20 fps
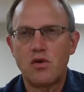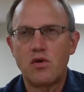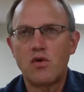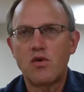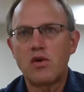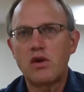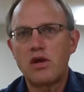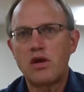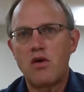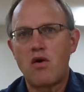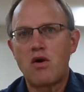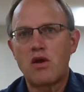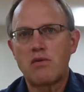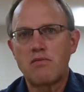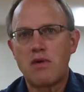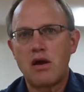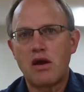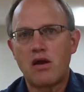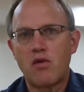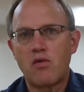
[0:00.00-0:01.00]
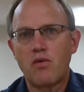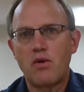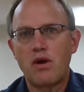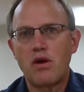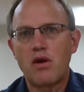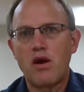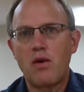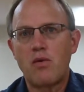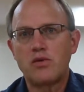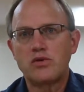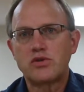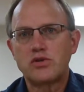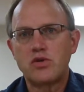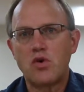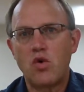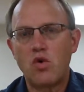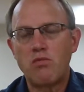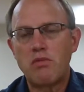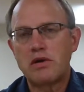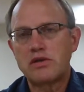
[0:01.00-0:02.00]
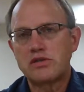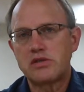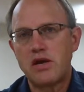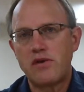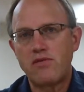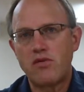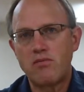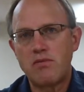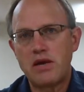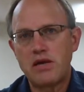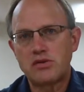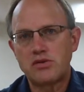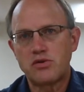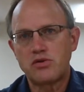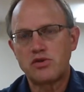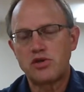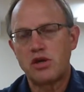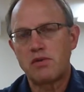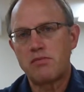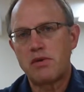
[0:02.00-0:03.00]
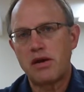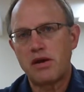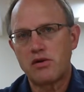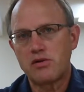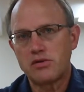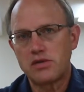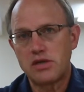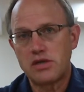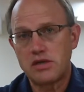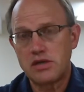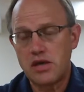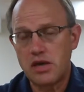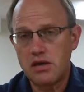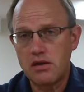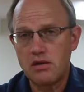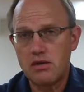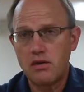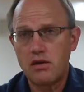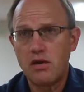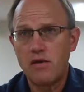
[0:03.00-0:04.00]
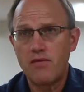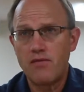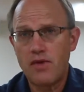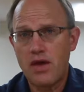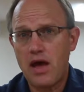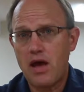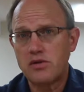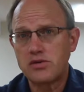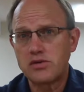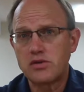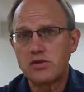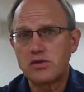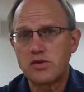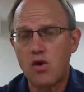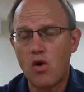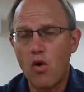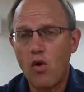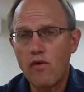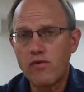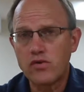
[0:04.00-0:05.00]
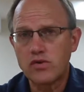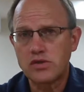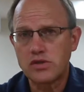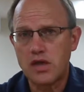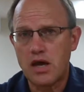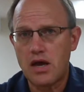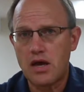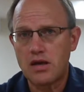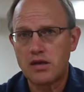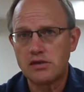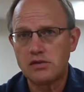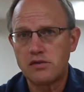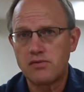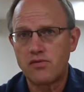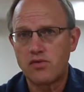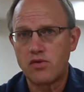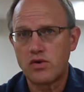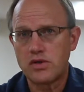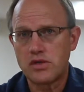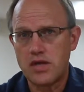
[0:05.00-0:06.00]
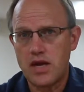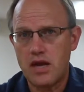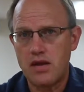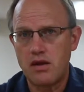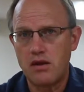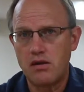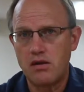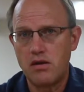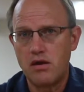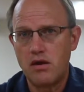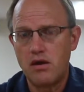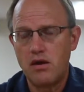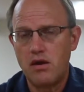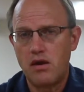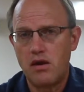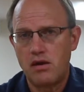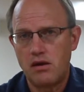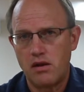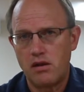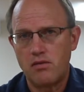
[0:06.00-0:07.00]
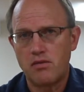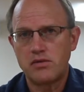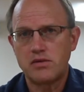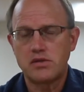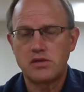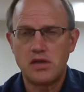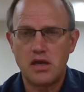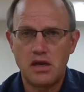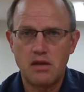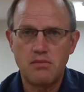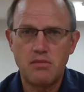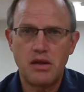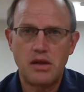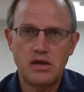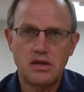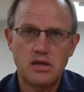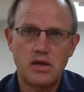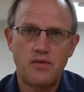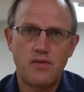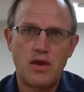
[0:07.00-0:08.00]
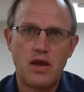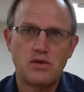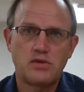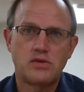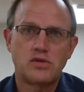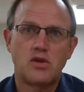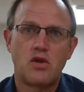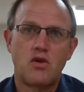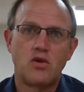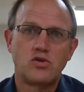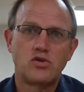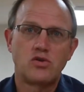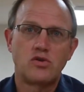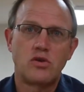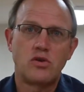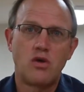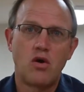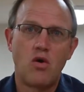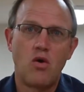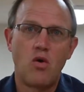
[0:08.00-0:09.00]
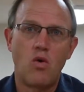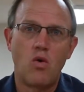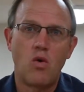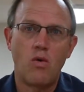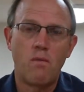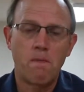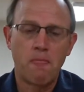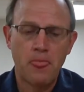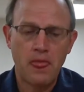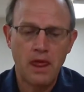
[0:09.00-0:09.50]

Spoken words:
Early on in my career, I was told by several master chair makers that 10/1000ths oversized for a tenon, in other words, a tenon being 10/1000ths larger than the hole,